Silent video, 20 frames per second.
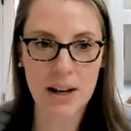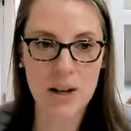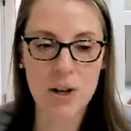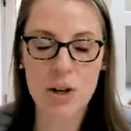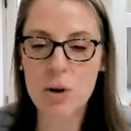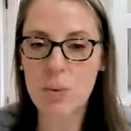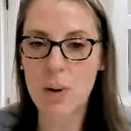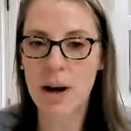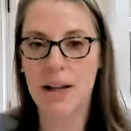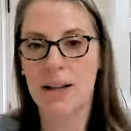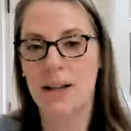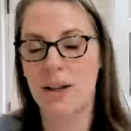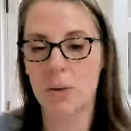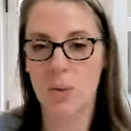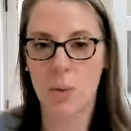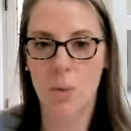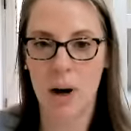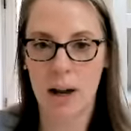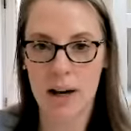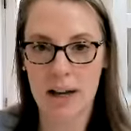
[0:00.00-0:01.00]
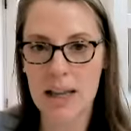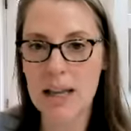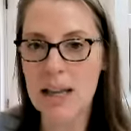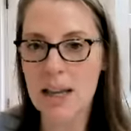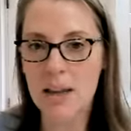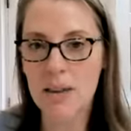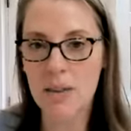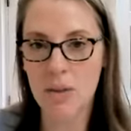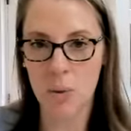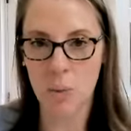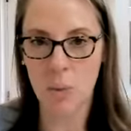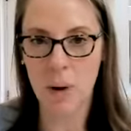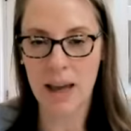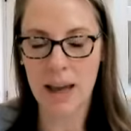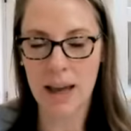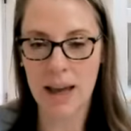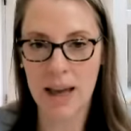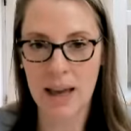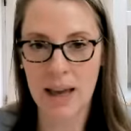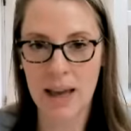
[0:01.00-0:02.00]
knew I didn't want to eat the
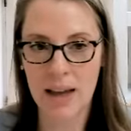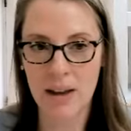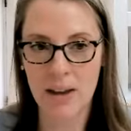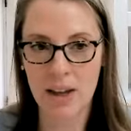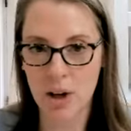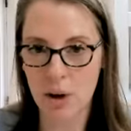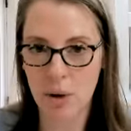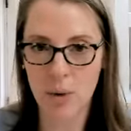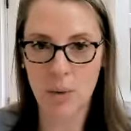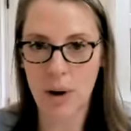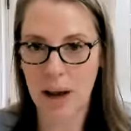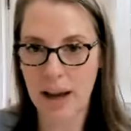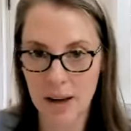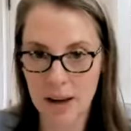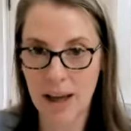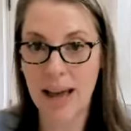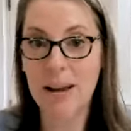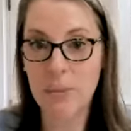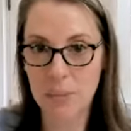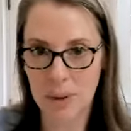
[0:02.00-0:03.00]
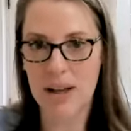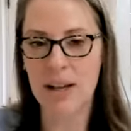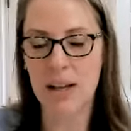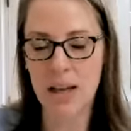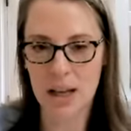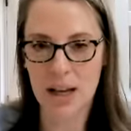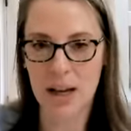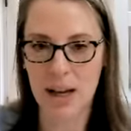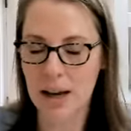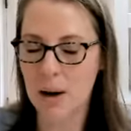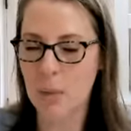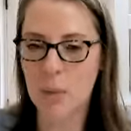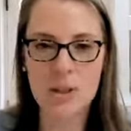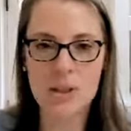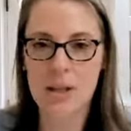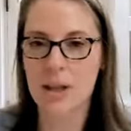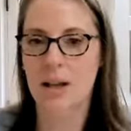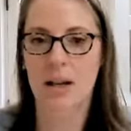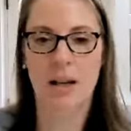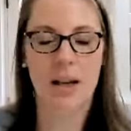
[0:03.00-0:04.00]
way, I had been eating. I
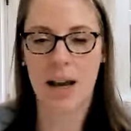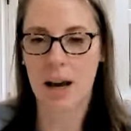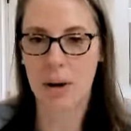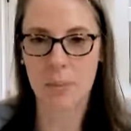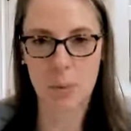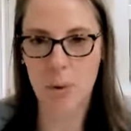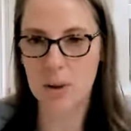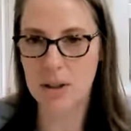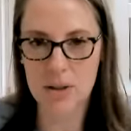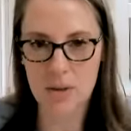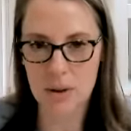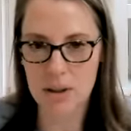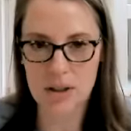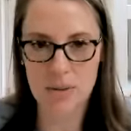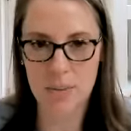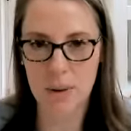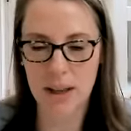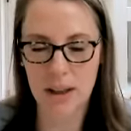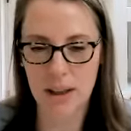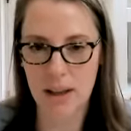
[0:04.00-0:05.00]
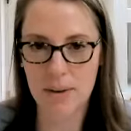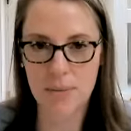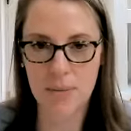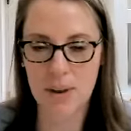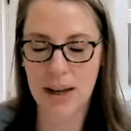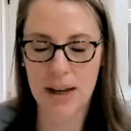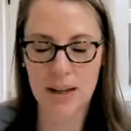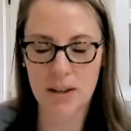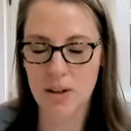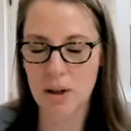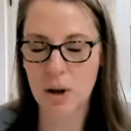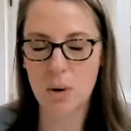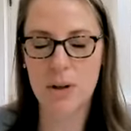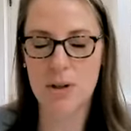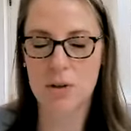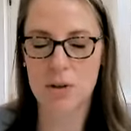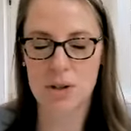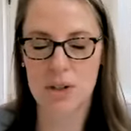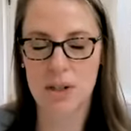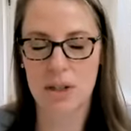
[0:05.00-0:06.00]
wasn't going to count points the rest of my life. I had no
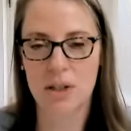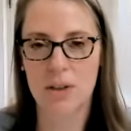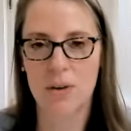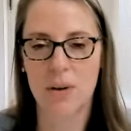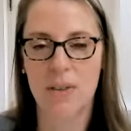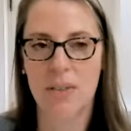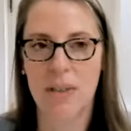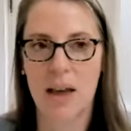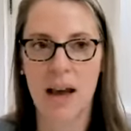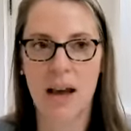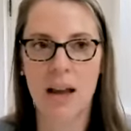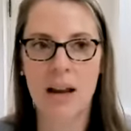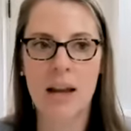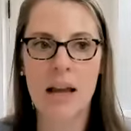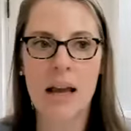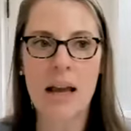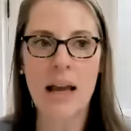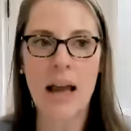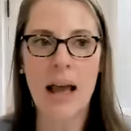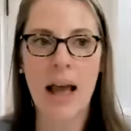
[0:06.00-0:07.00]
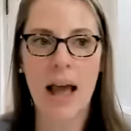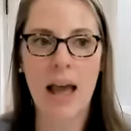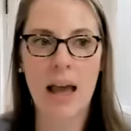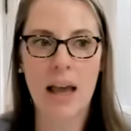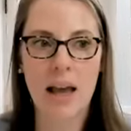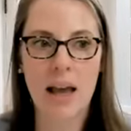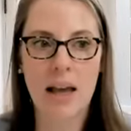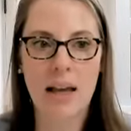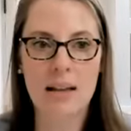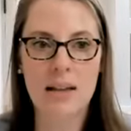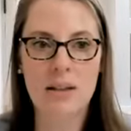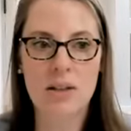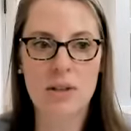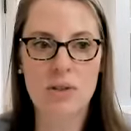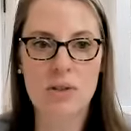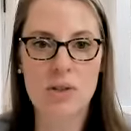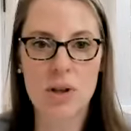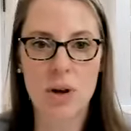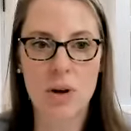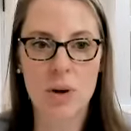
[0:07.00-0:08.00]
interest in doing that. And
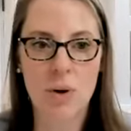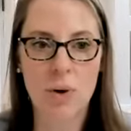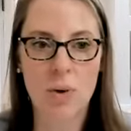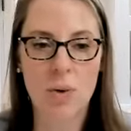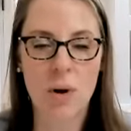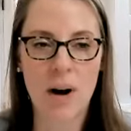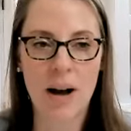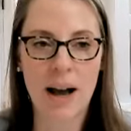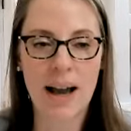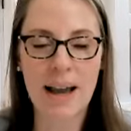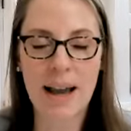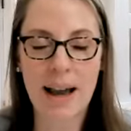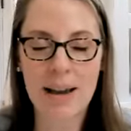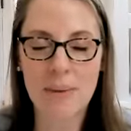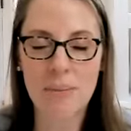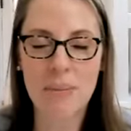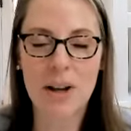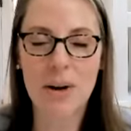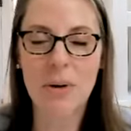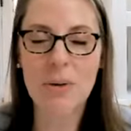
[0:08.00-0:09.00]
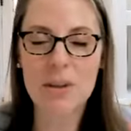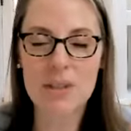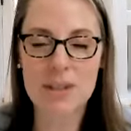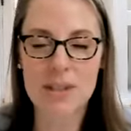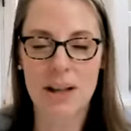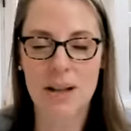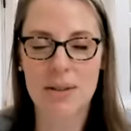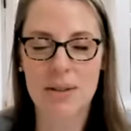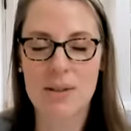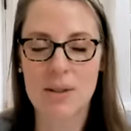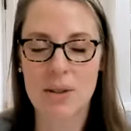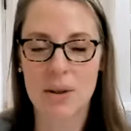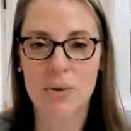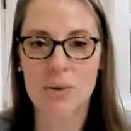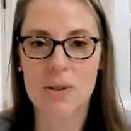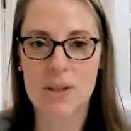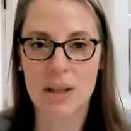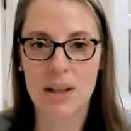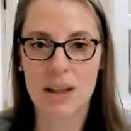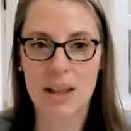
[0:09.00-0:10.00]
so I know this sounds so
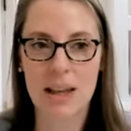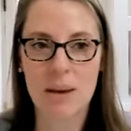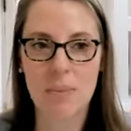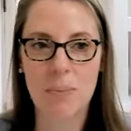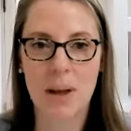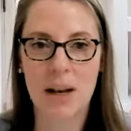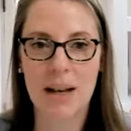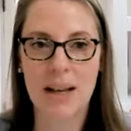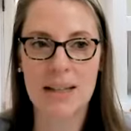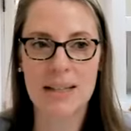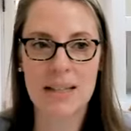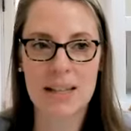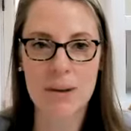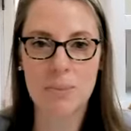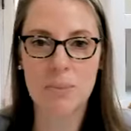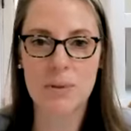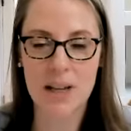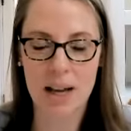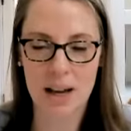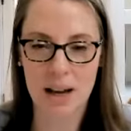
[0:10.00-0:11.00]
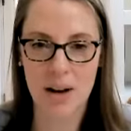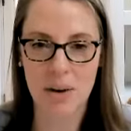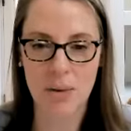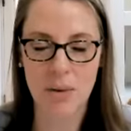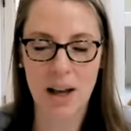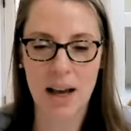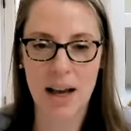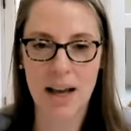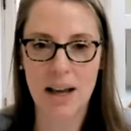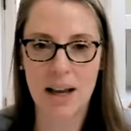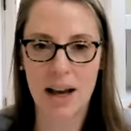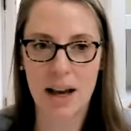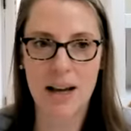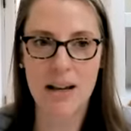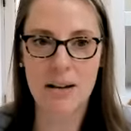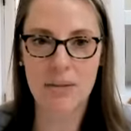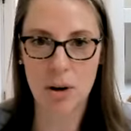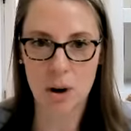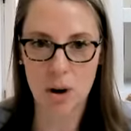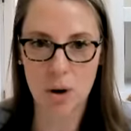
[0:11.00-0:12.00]
silly, but deep down, I kind
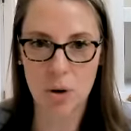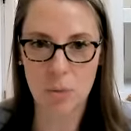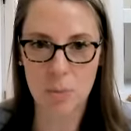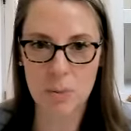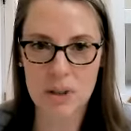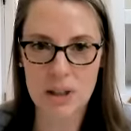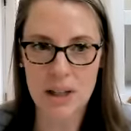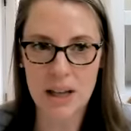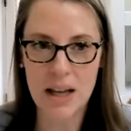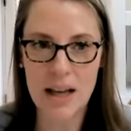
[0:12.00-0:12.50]
of hoped